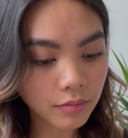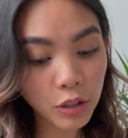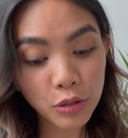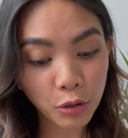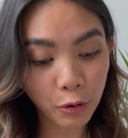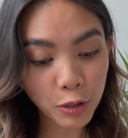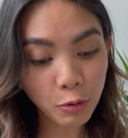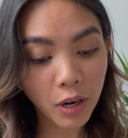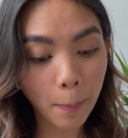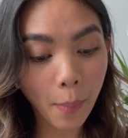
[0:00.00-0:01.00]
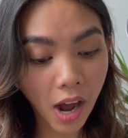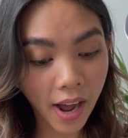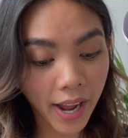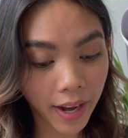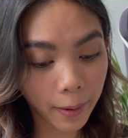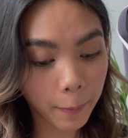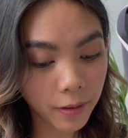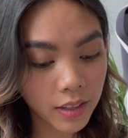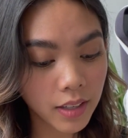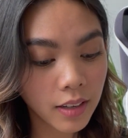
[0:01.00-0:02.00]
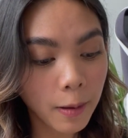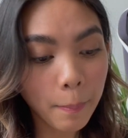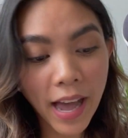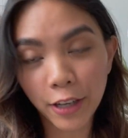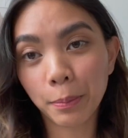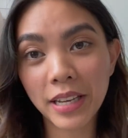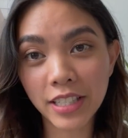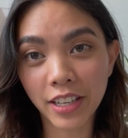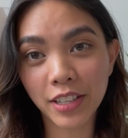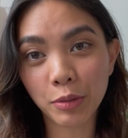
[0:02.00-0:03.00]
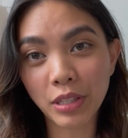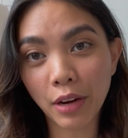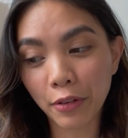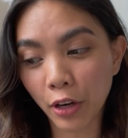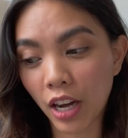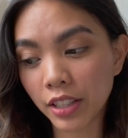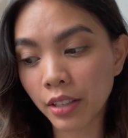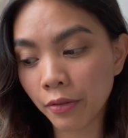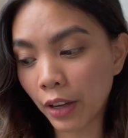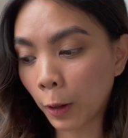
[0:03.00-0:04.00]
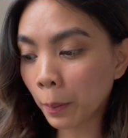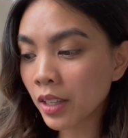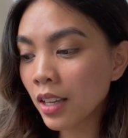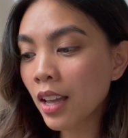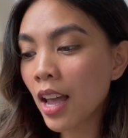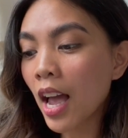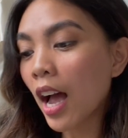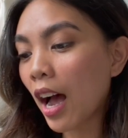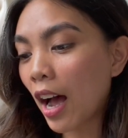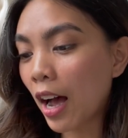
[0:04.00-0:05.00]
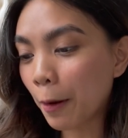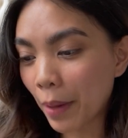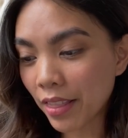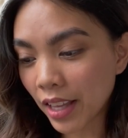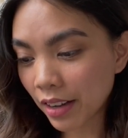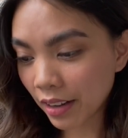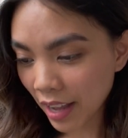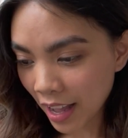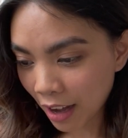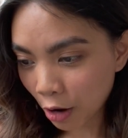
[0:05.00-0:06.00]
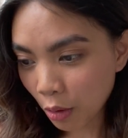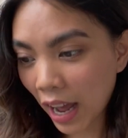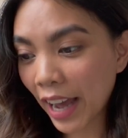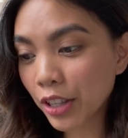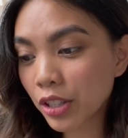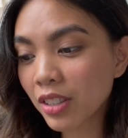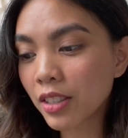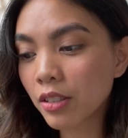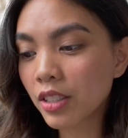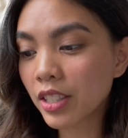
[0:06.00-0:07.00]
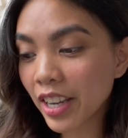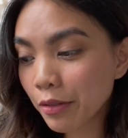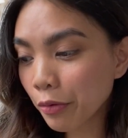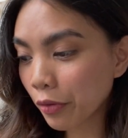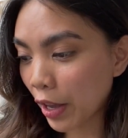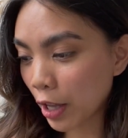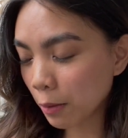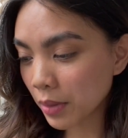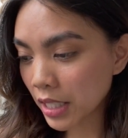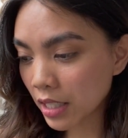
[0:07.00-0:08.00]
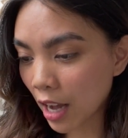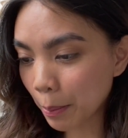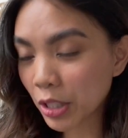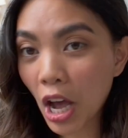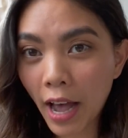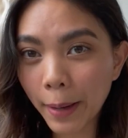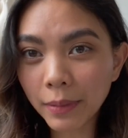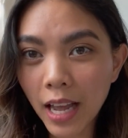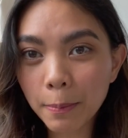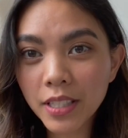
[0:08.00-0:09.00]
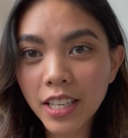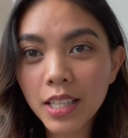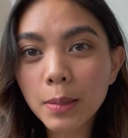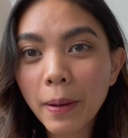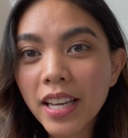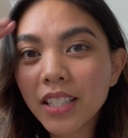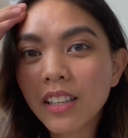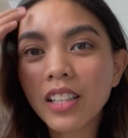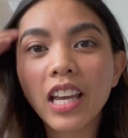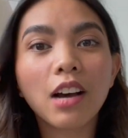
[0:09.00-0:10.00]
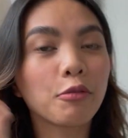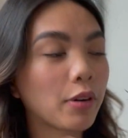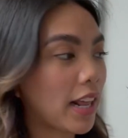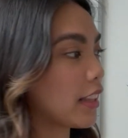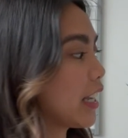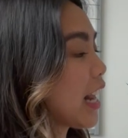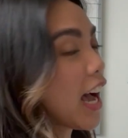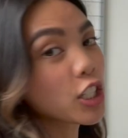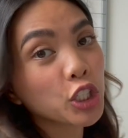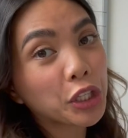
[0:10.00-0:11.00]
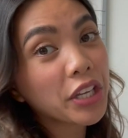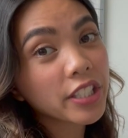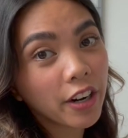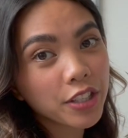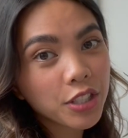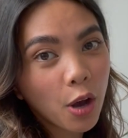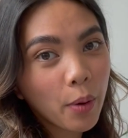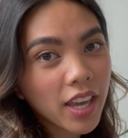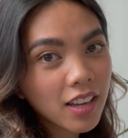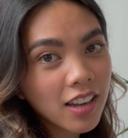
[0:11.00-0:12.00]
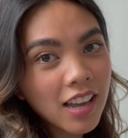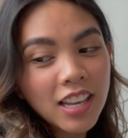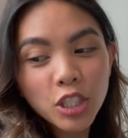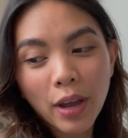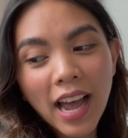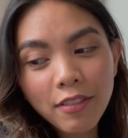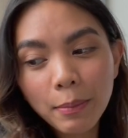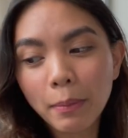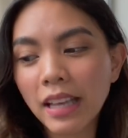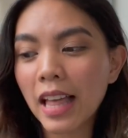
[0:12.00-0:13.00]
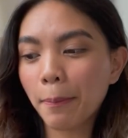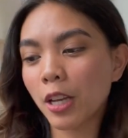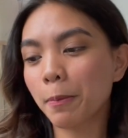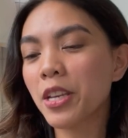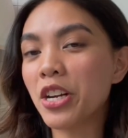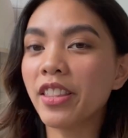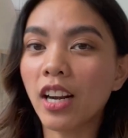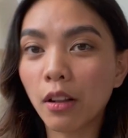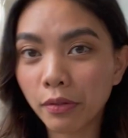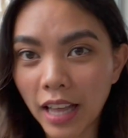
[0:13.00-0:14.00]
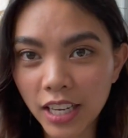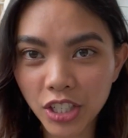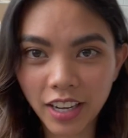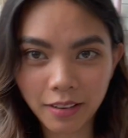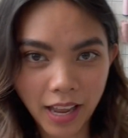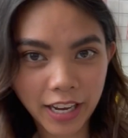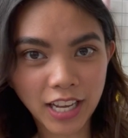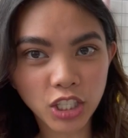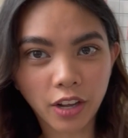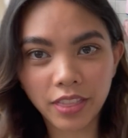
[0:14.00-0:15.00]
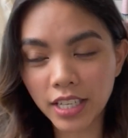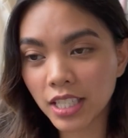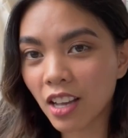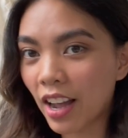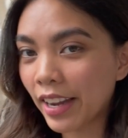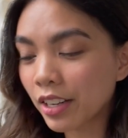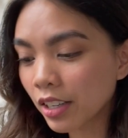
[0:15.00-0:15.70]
So those were my pattern pieces, which I forgot to film. And then now I did film some time lapses basically of when I did actually start sewing. So I have them on my laptop here, and then I'll flash it, I guess, on this side.